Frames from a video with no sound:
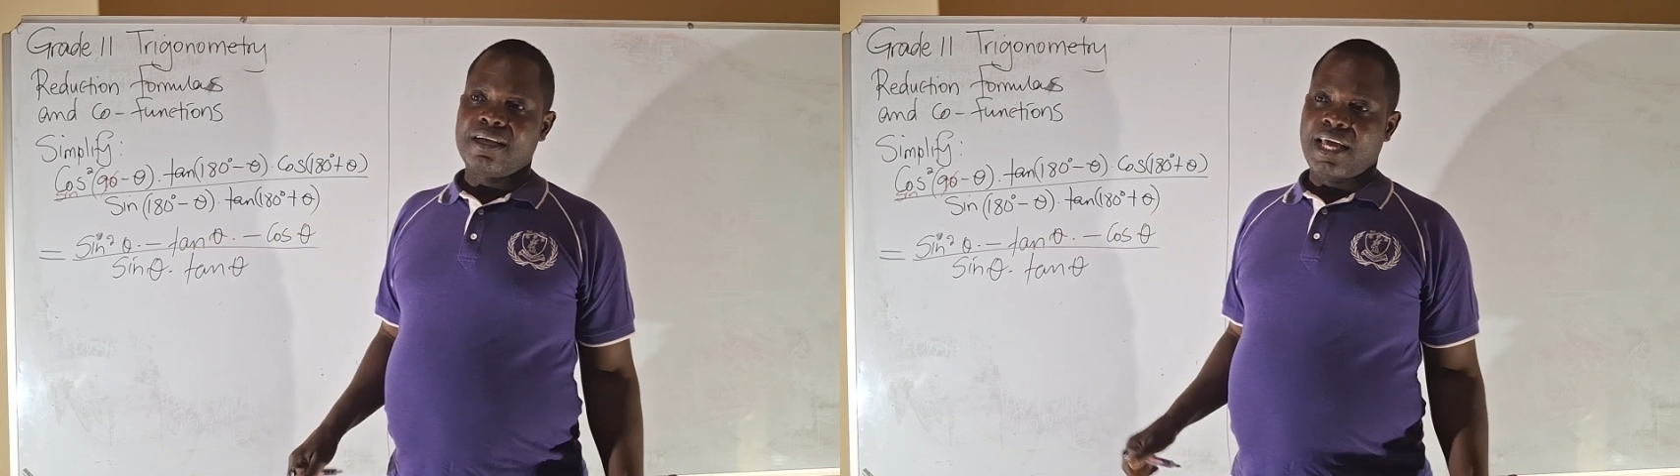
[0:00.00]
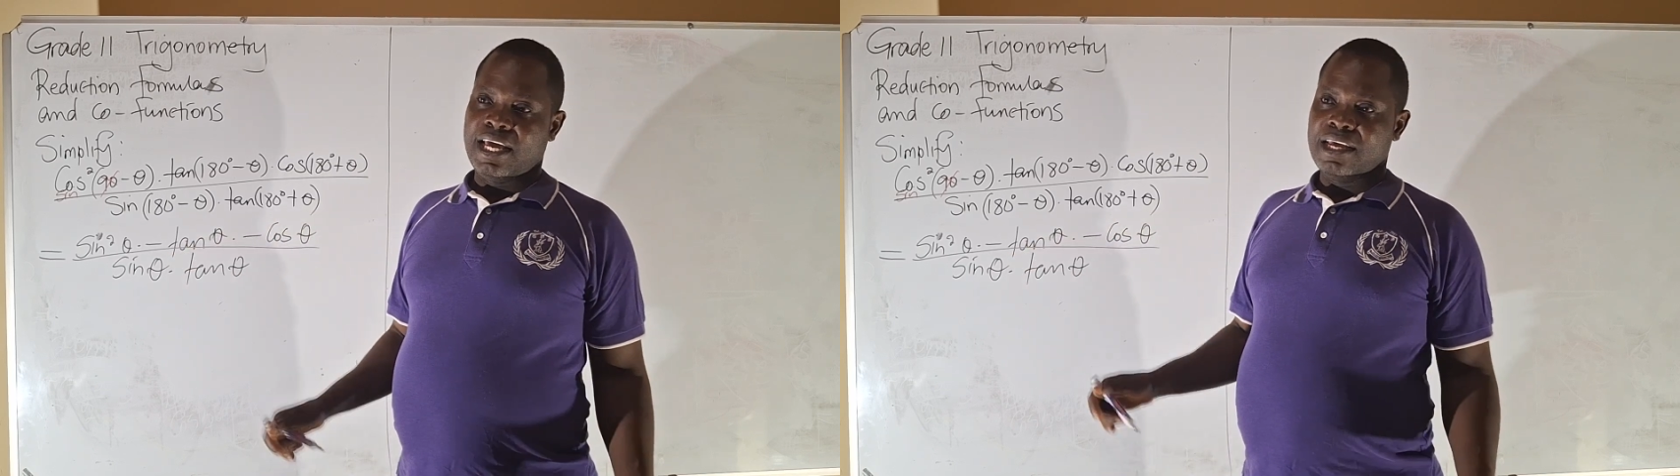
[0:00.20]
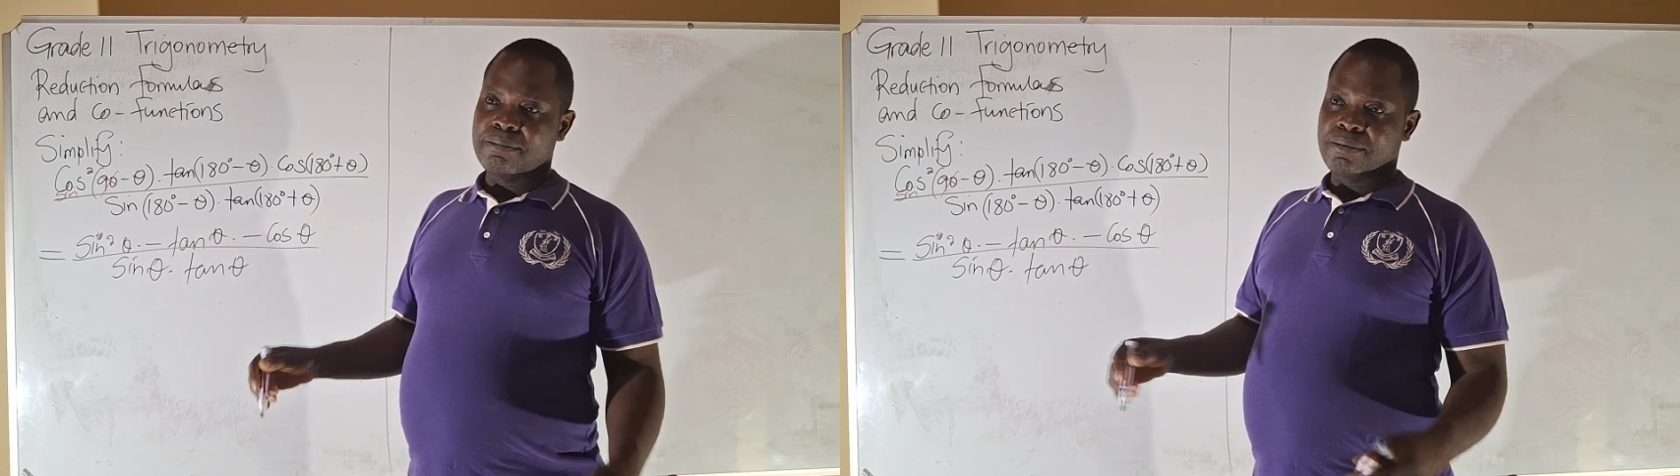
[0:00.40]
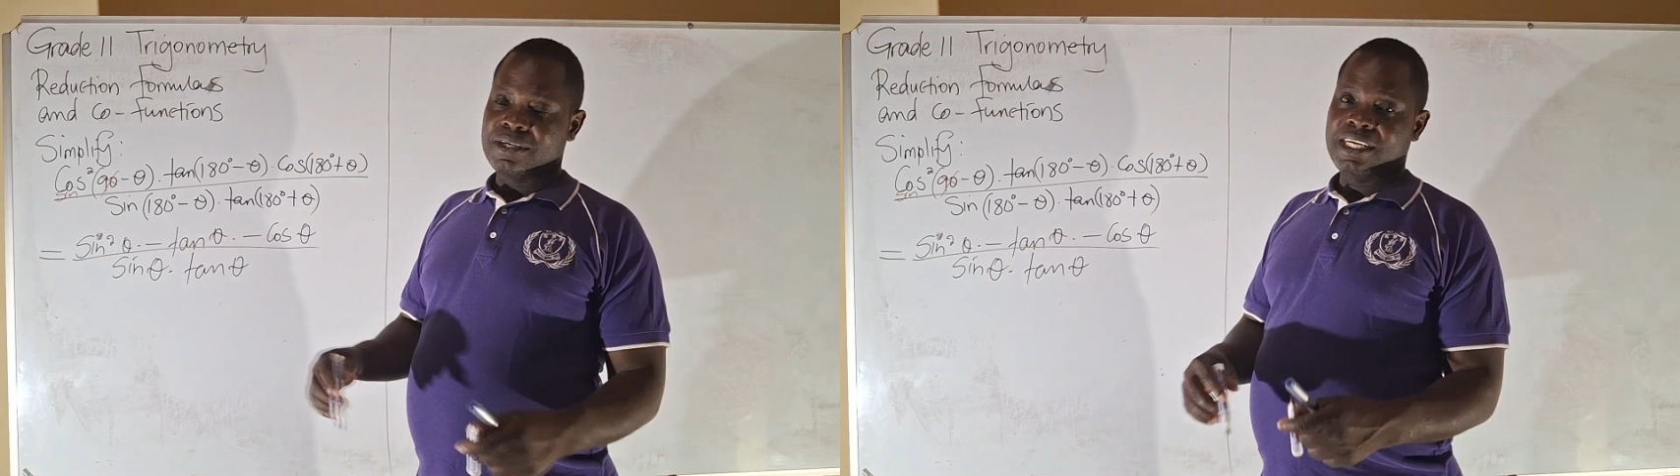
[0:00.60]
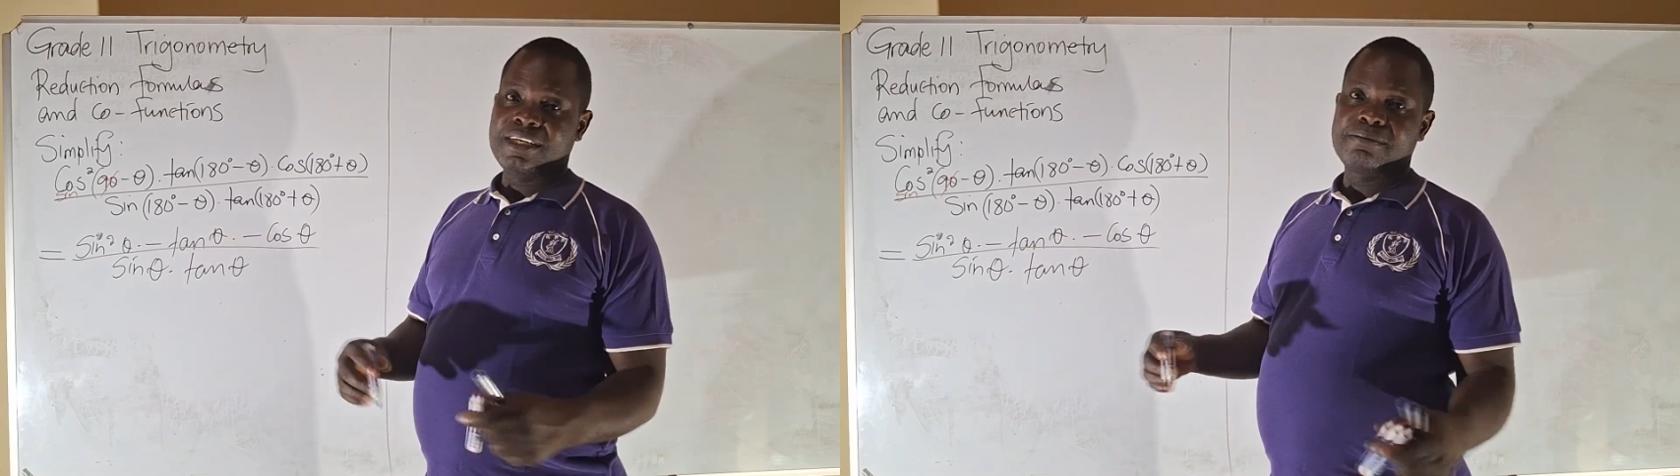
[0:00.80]
I can
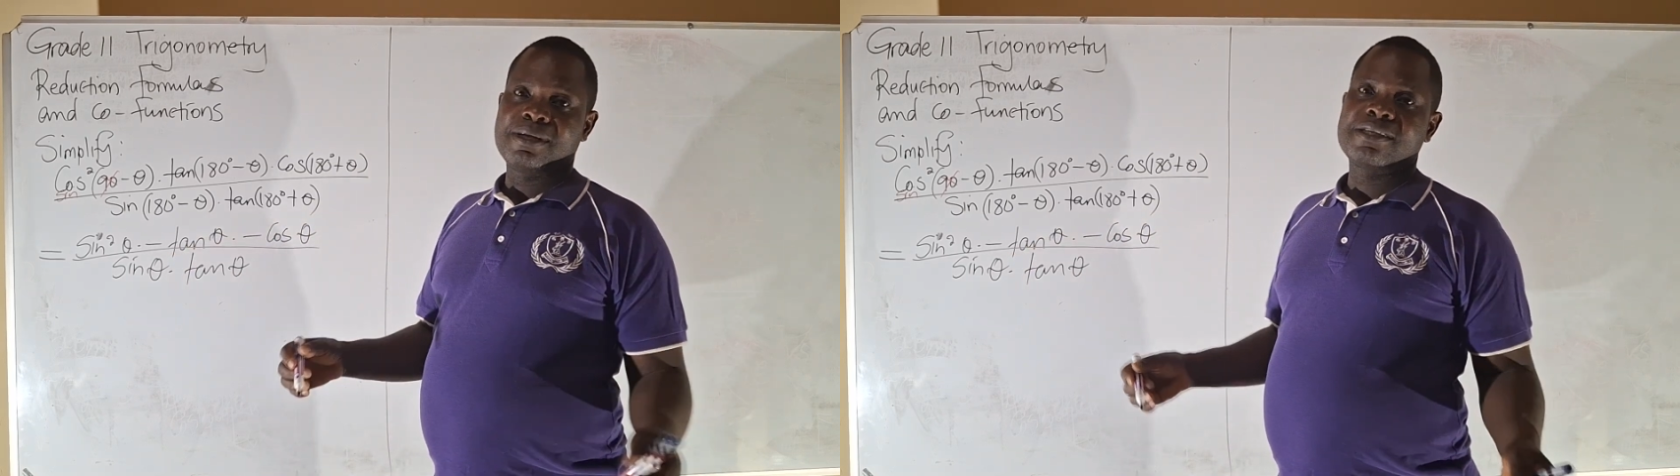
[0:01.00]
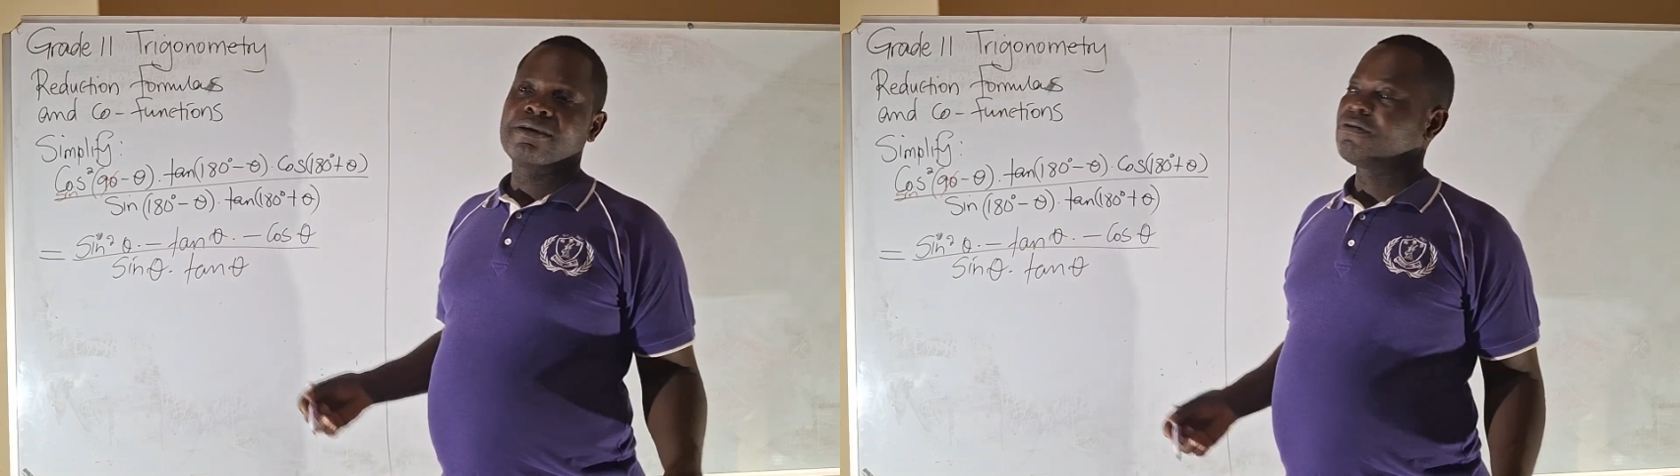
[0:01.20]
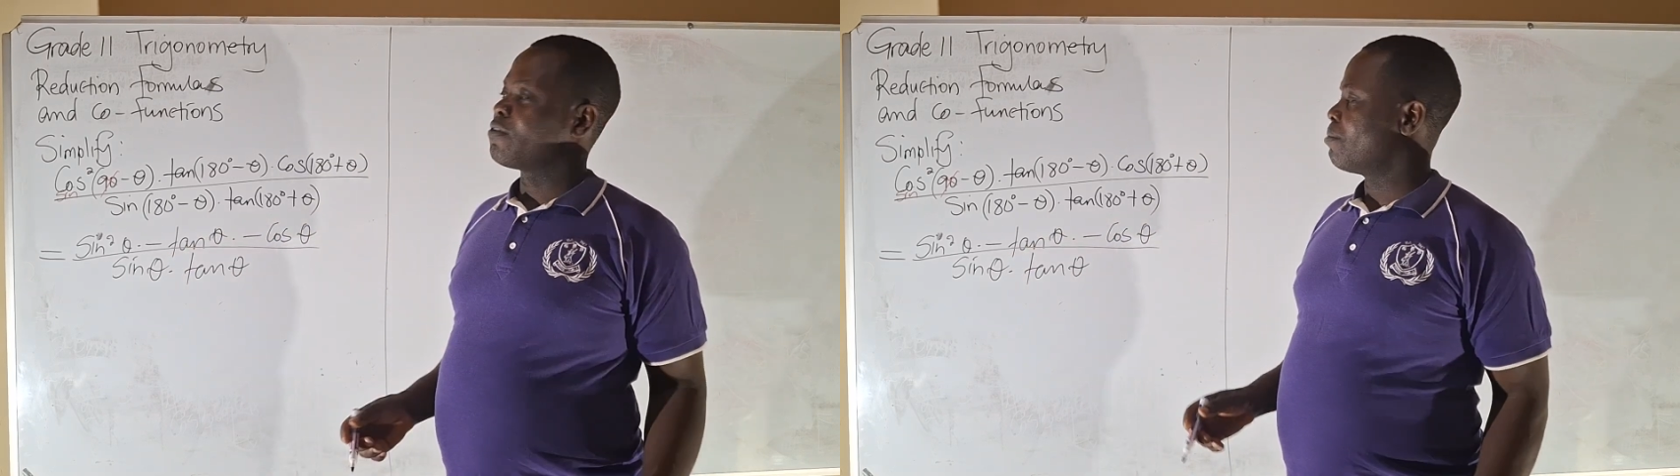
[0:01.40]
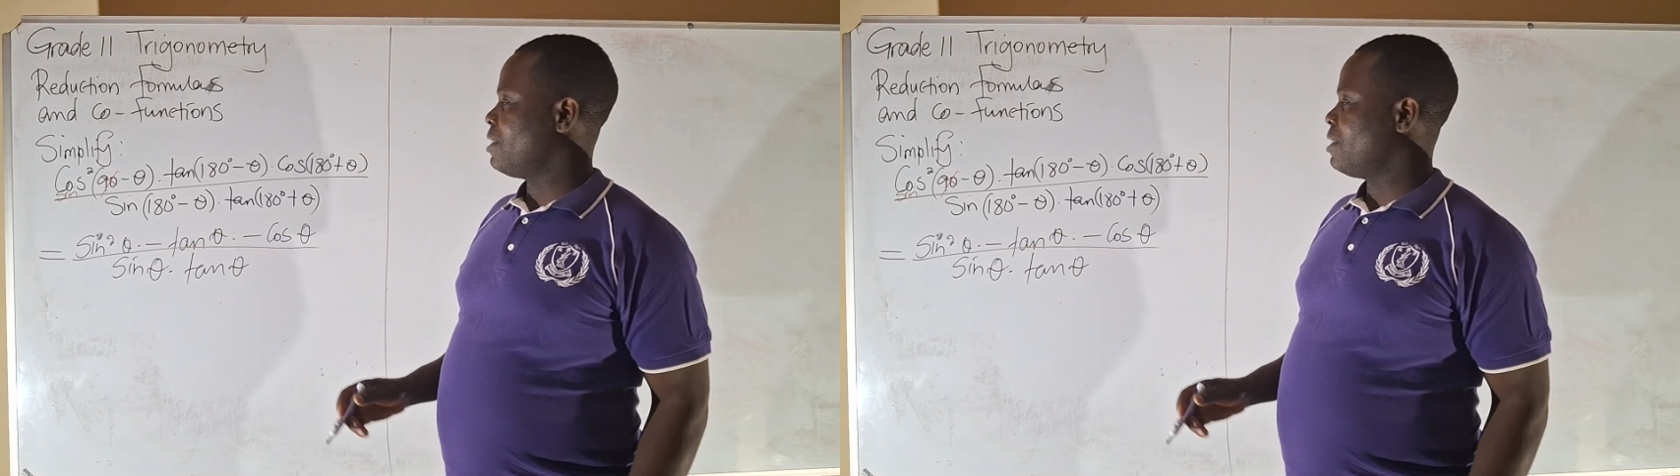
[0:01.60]
protect myself from